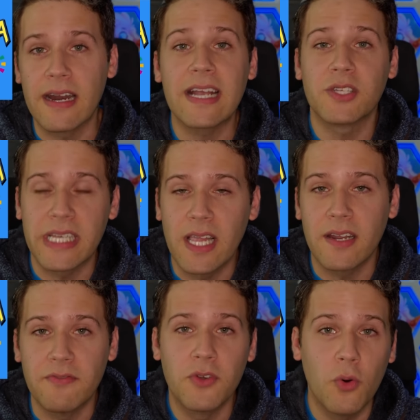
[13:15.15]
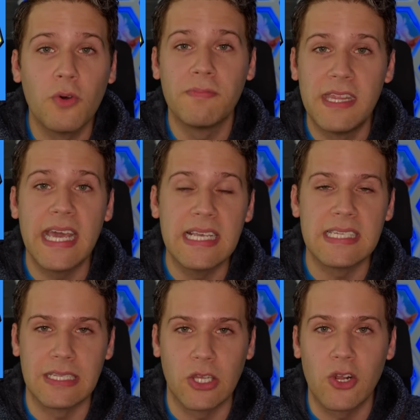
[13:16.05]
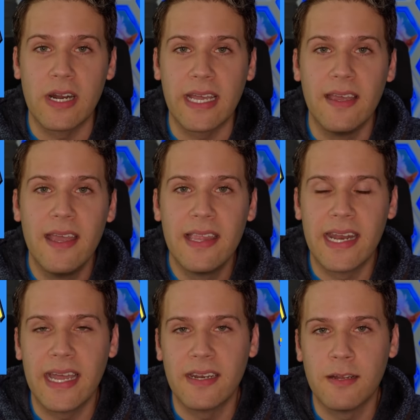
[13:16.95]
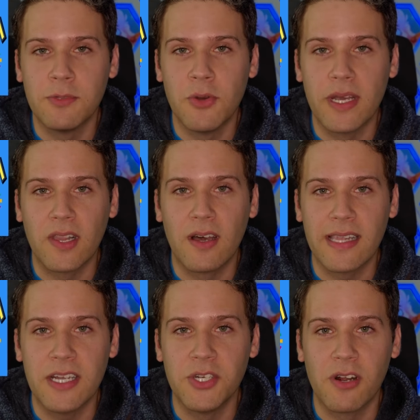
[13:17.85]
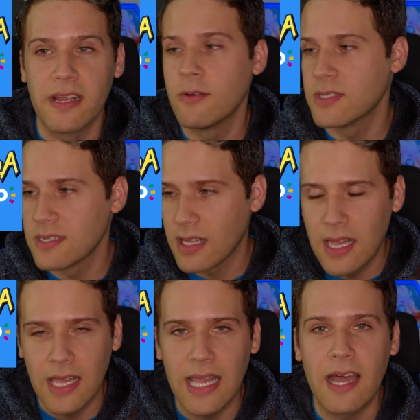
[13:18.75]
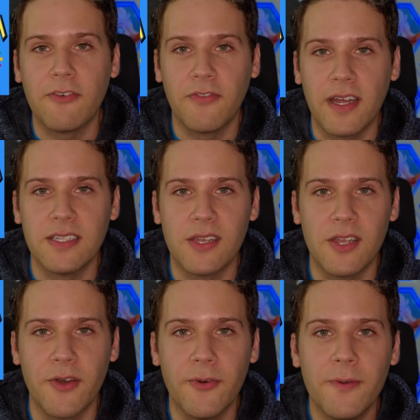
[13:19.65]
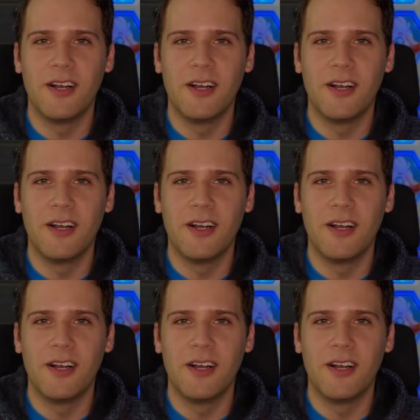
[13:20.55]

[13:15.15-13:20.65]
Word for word: and actually a lot of cool things and learning that I ended up doing along that journey. It was a, a lot of fun to do.